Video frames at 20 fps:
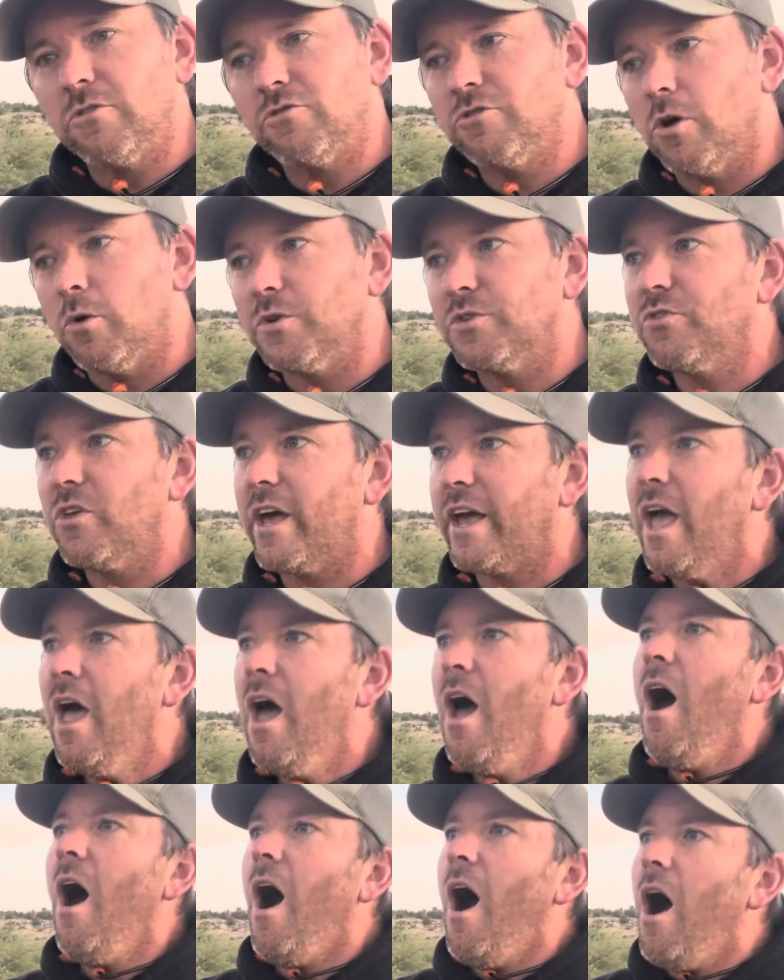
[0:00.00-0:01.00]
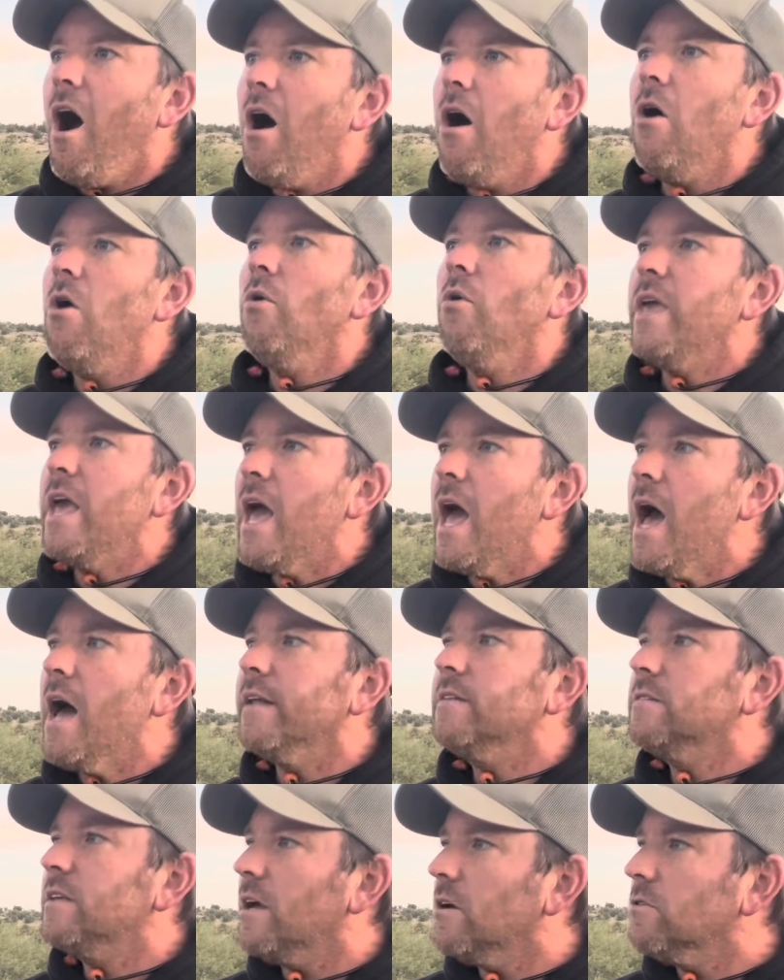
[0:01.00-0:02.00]
So it's like, oh yeah,
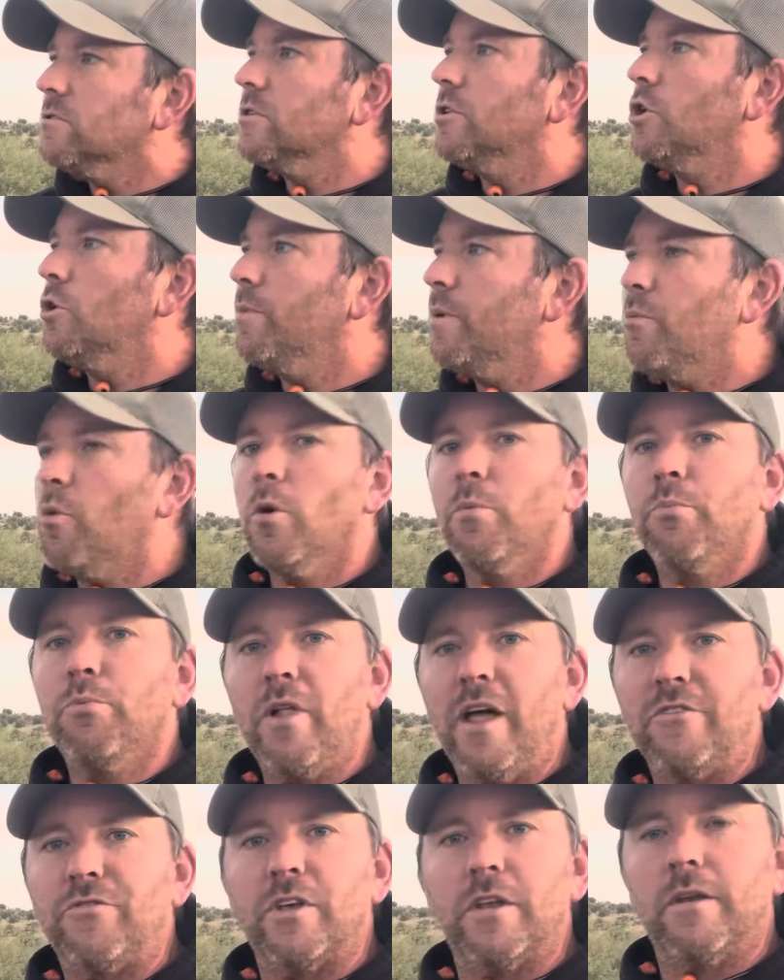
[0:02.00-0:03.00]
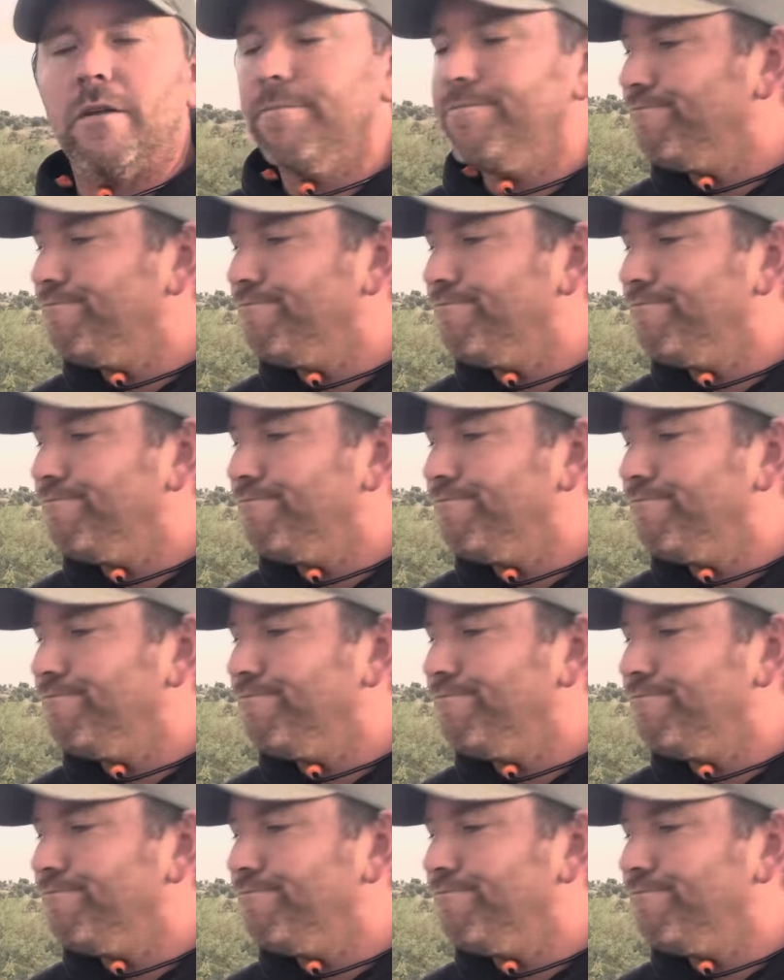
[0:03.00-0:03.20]
it sounds a little bit more pleasant.